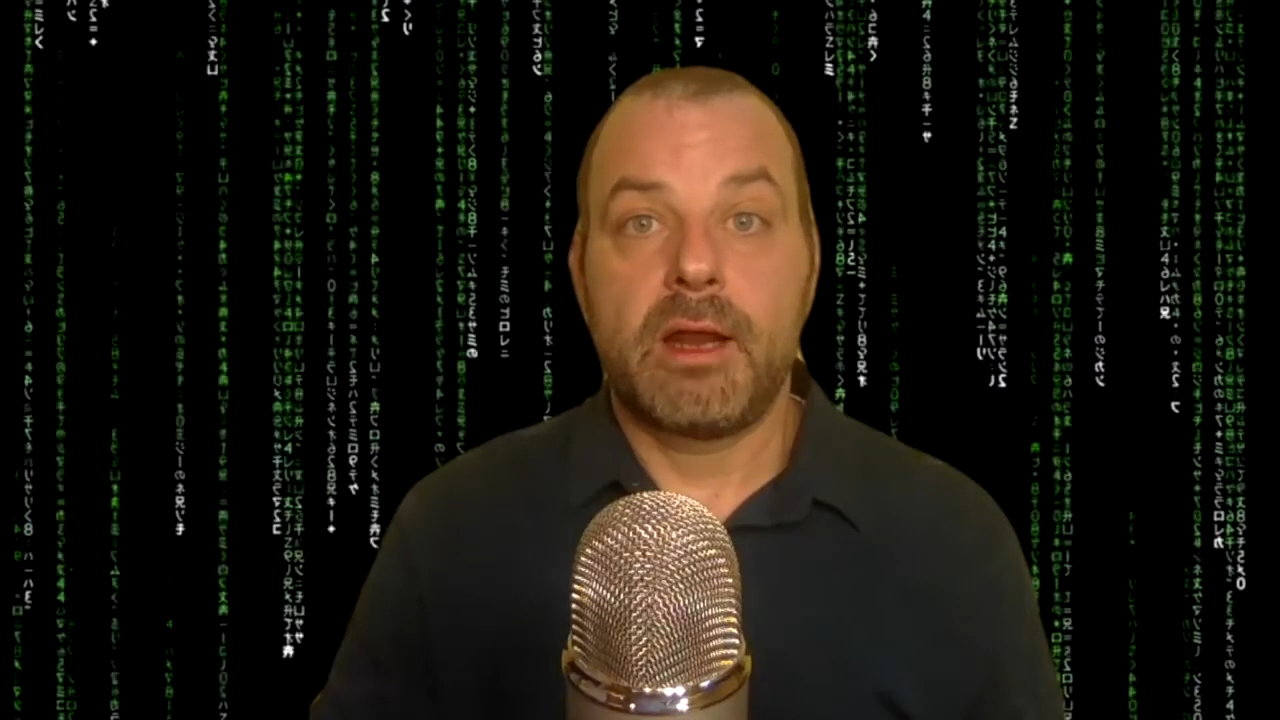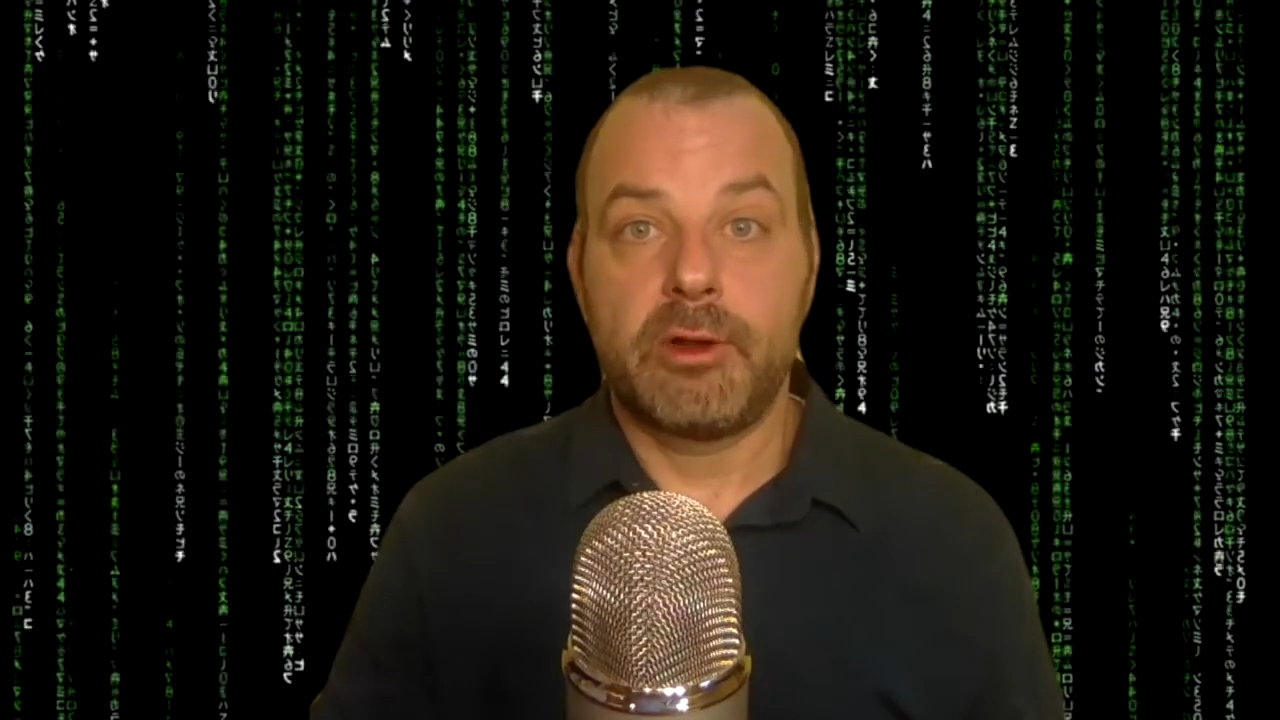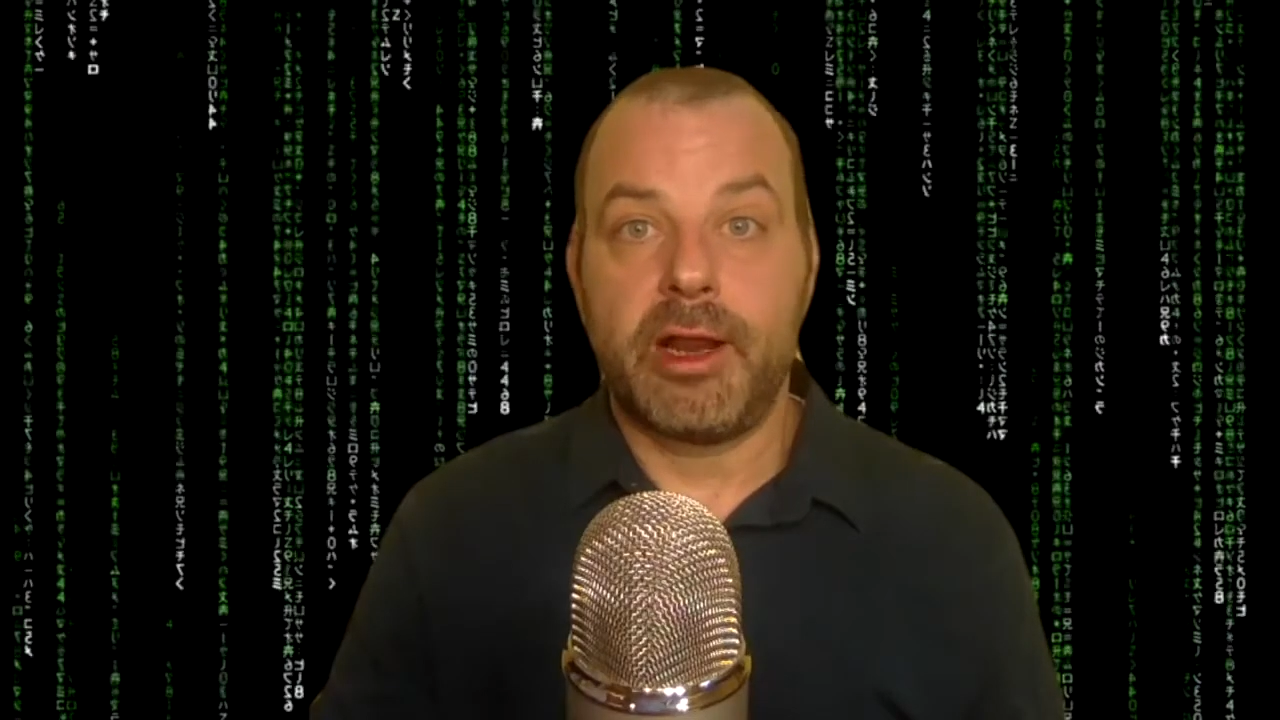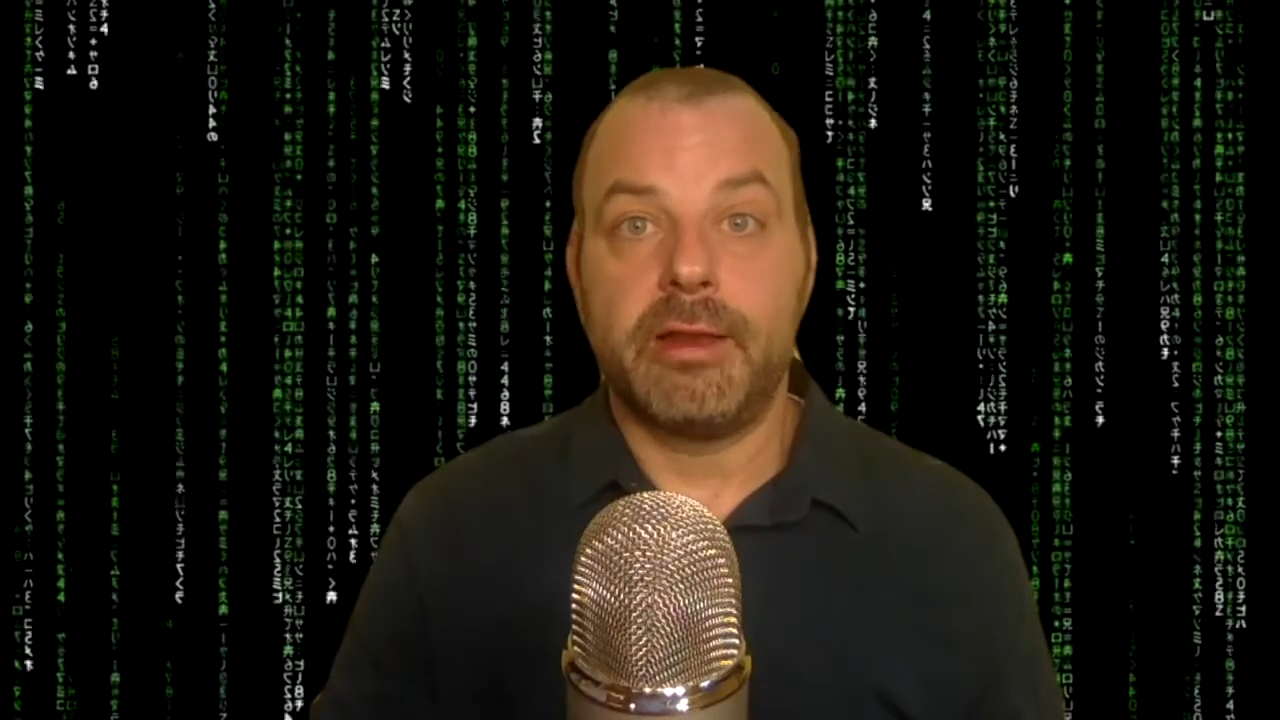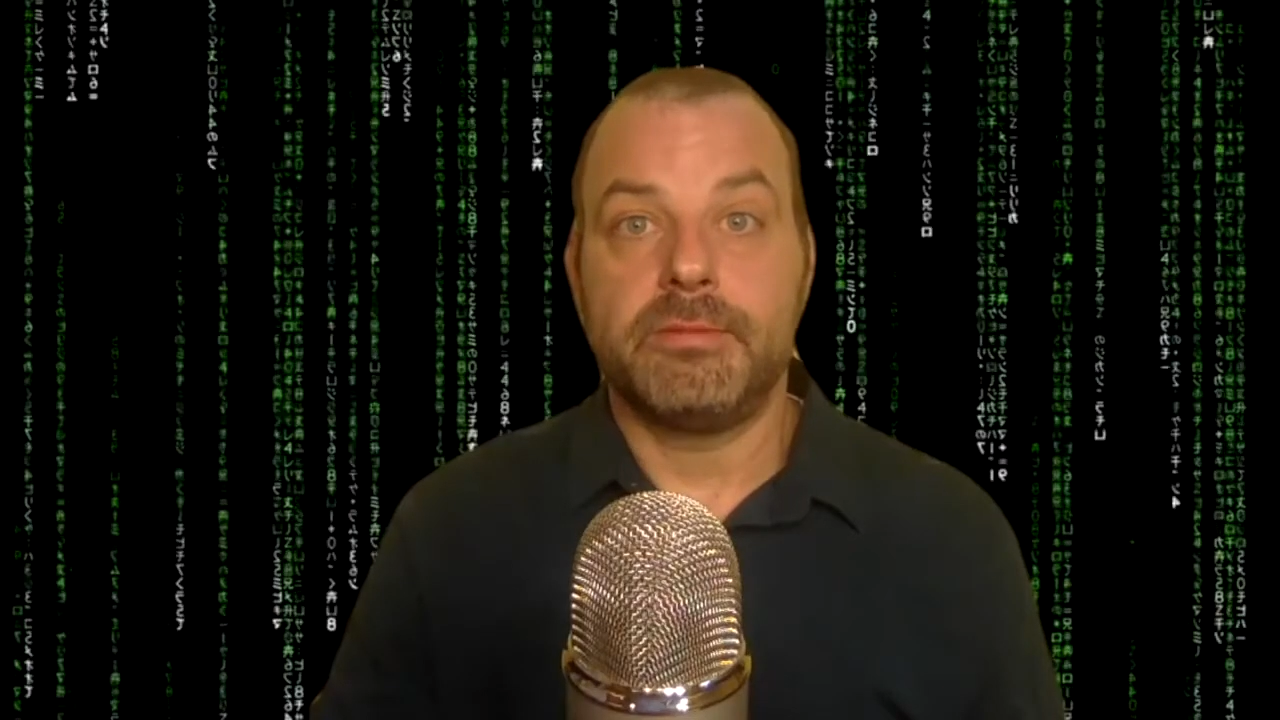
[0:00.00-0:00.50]

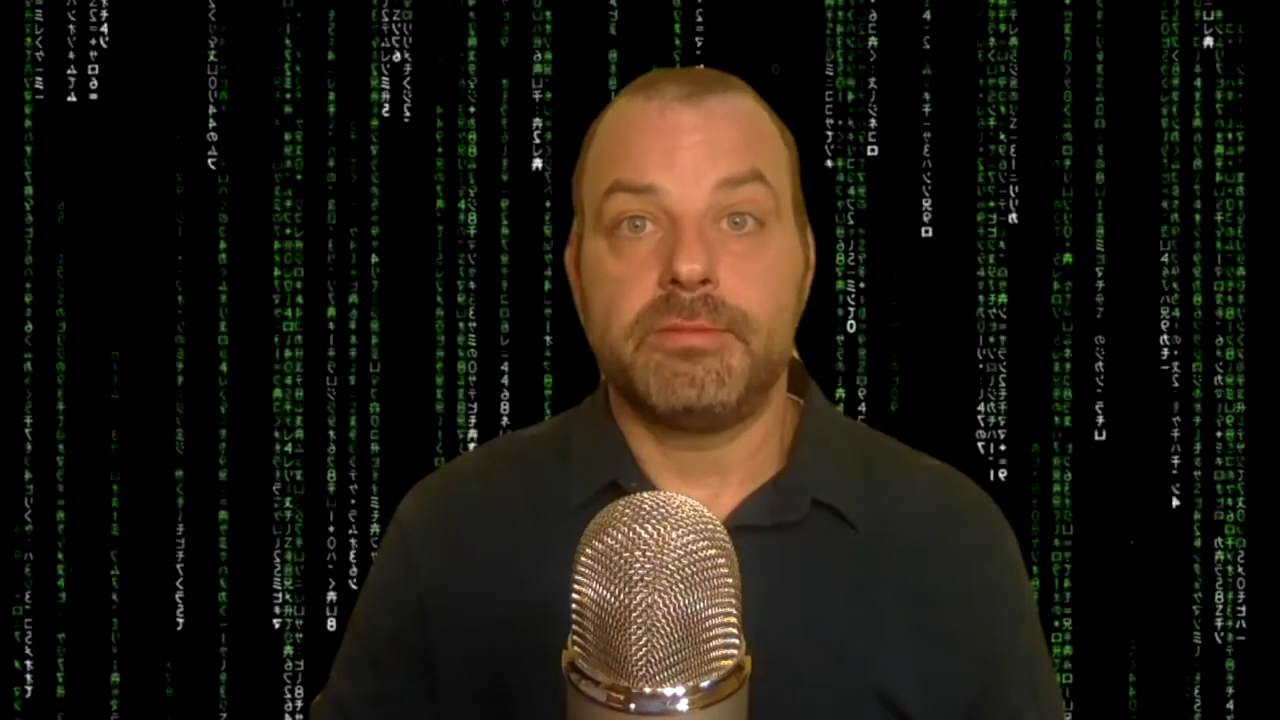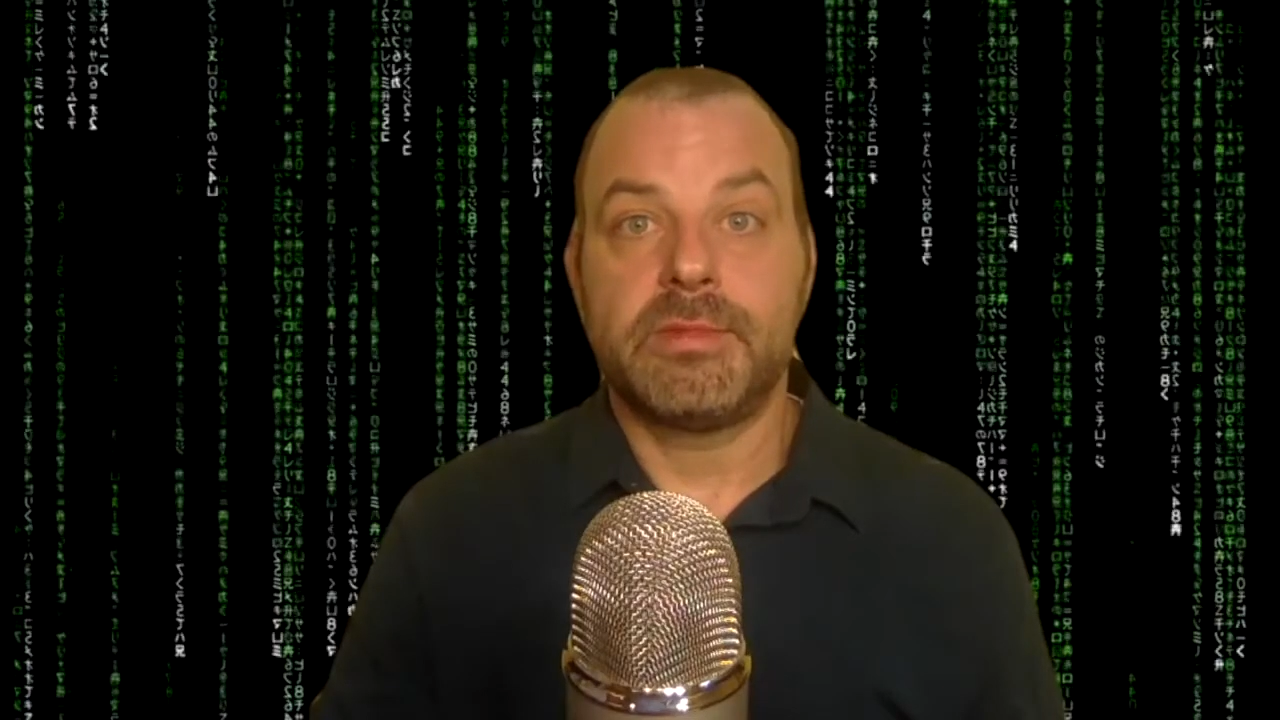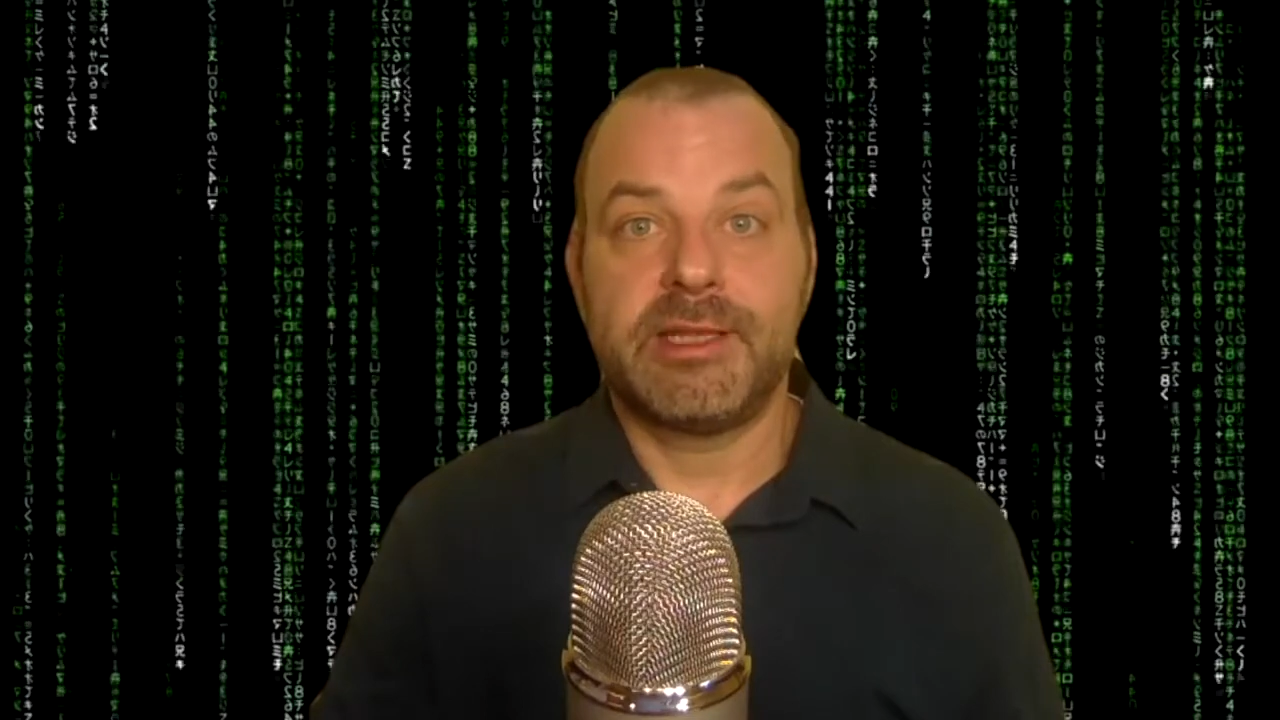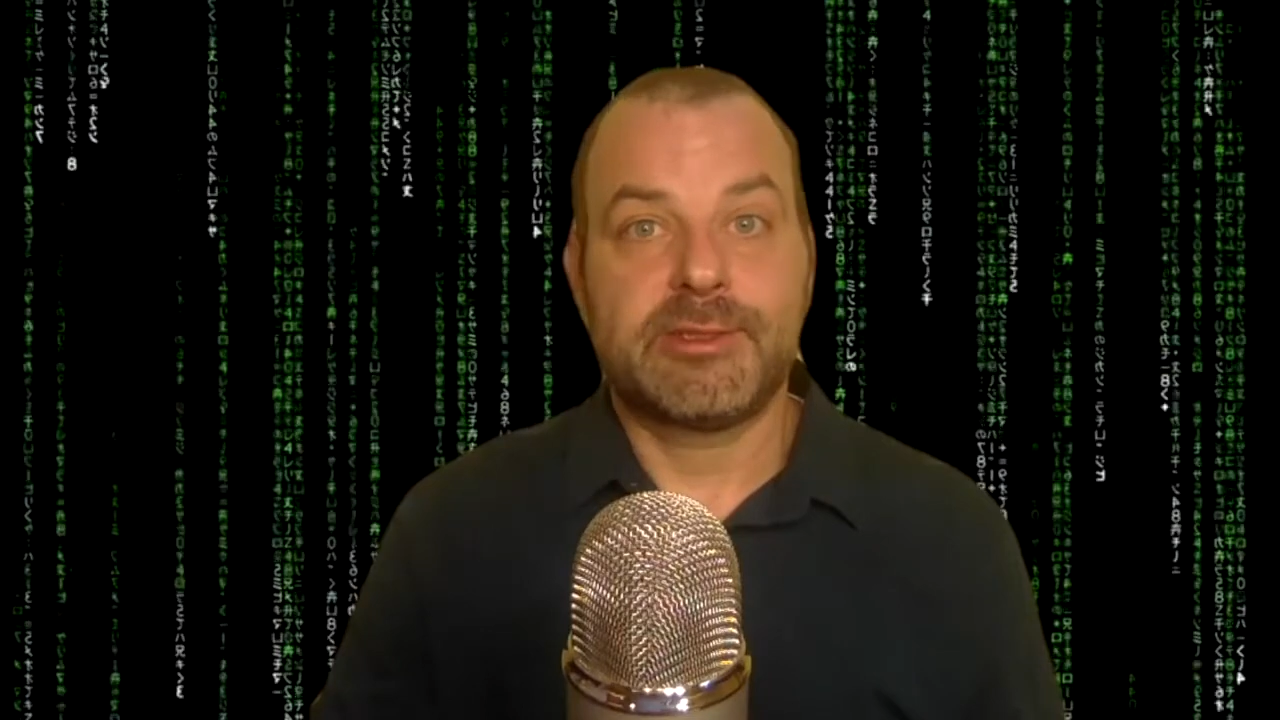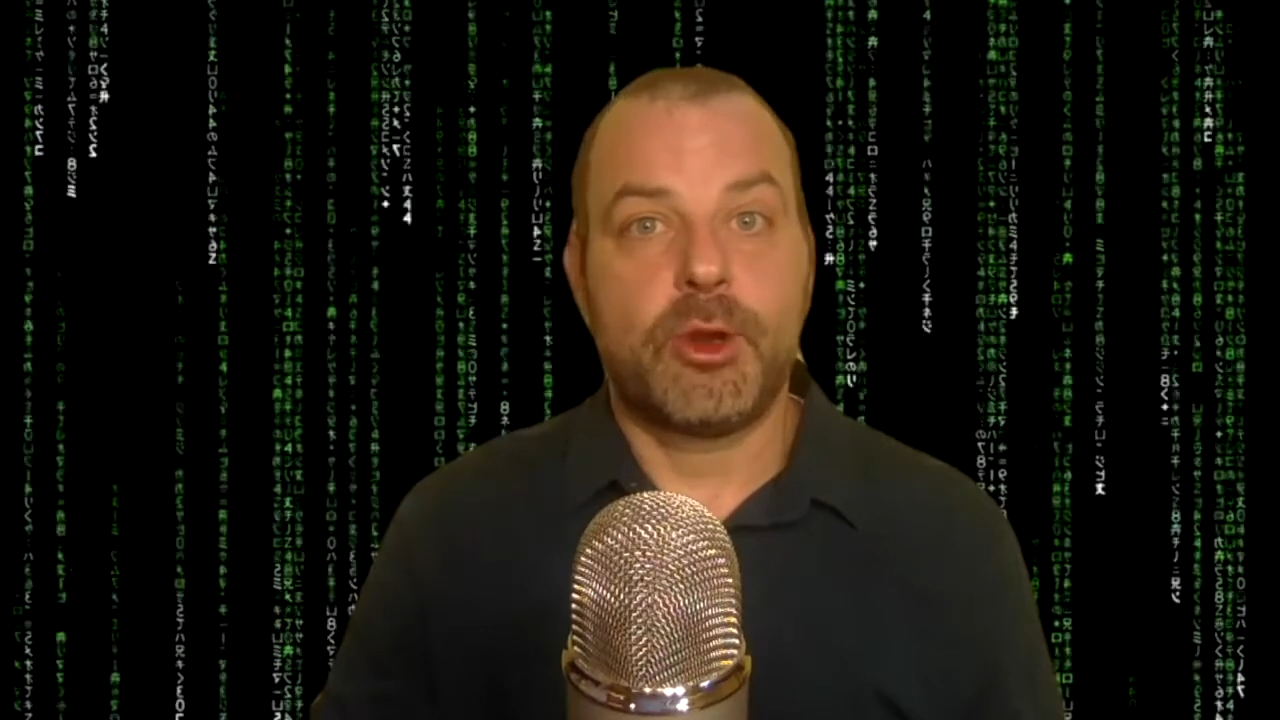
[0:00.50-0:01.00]
All right.
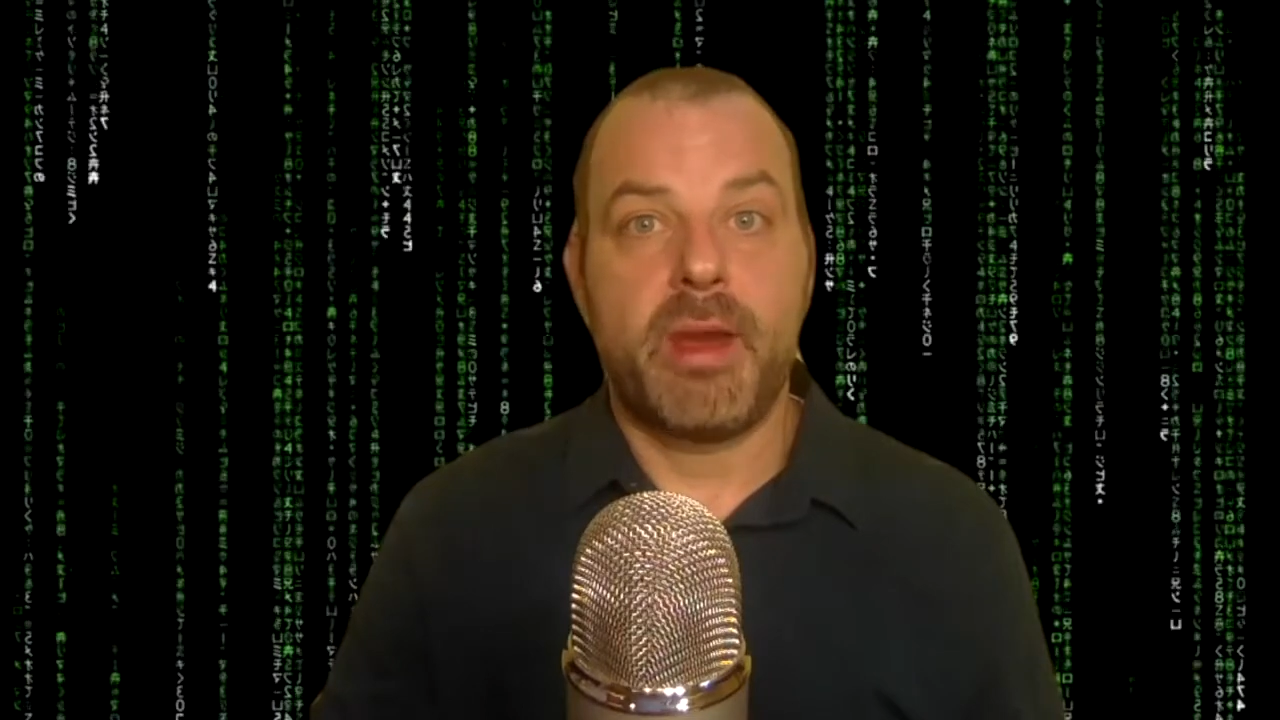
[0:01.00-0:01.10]
Let's